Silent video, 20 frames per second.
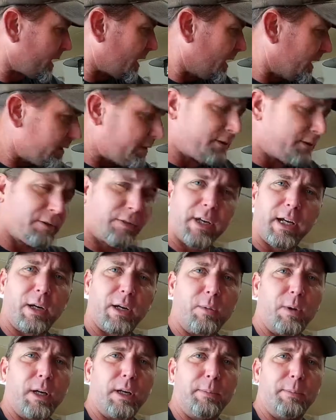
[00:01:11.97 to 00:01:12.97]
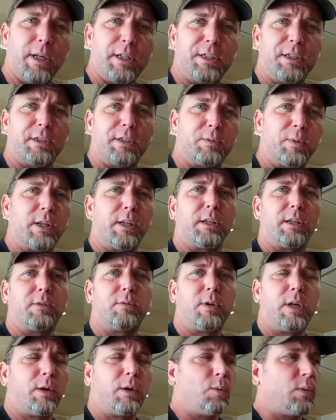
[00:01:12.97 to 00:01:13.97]
another thing I wanted to mention is one of
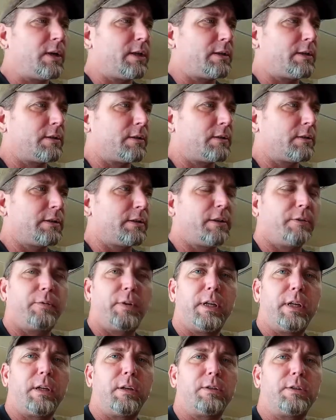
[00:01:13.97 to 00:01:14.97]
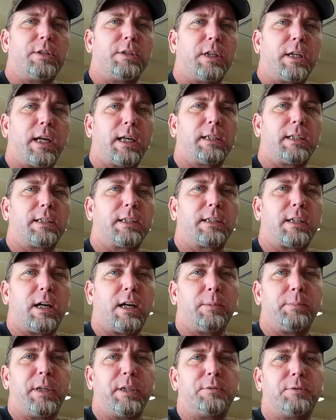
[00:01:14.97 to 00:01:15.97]
the in one of the earlier videos you guys
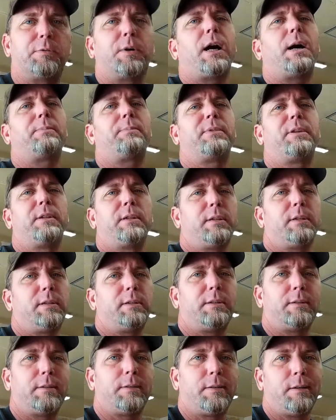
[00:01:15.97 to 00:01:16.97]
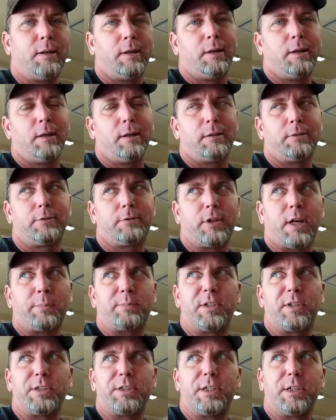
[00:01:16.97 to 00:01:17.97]
saw me drop the
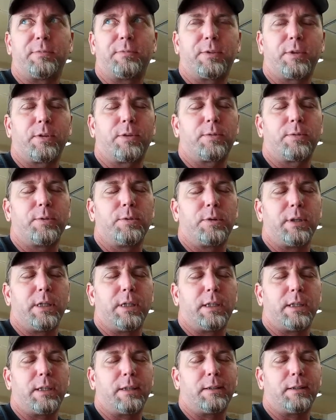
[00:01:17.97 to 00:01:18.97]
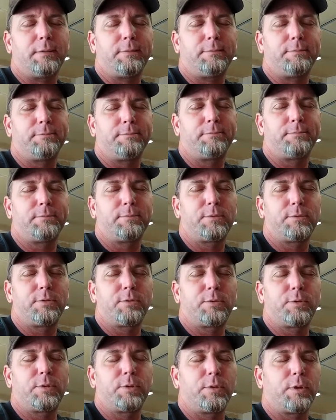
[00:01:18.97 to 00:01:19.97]
drop the shifter through the uh,
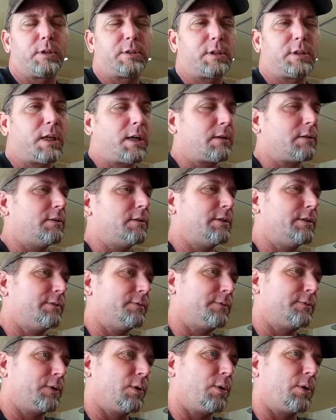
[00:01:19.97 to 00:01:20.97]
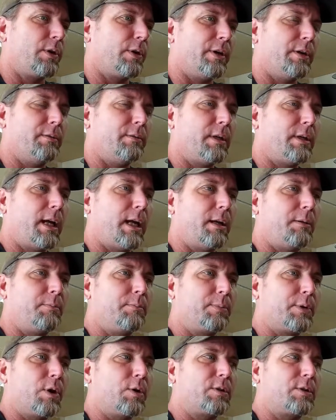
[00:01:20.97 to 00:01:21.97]
through the tunnel in the floor and
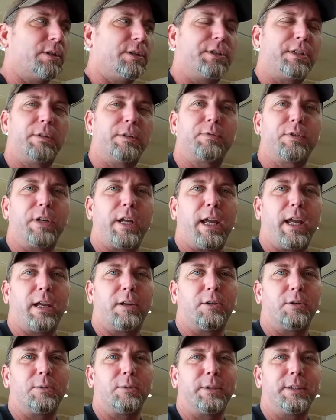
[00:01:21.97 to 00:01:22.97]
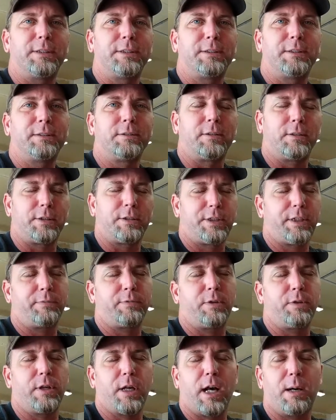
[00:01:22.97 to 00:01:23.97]
and broke the shifter handle which or
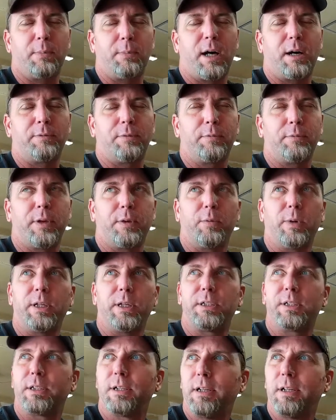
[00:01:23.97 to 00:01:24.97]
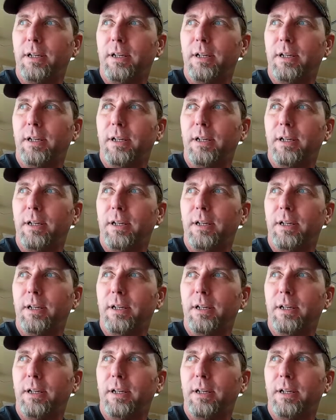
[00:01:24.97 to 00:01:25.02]
shifter knob off of it, which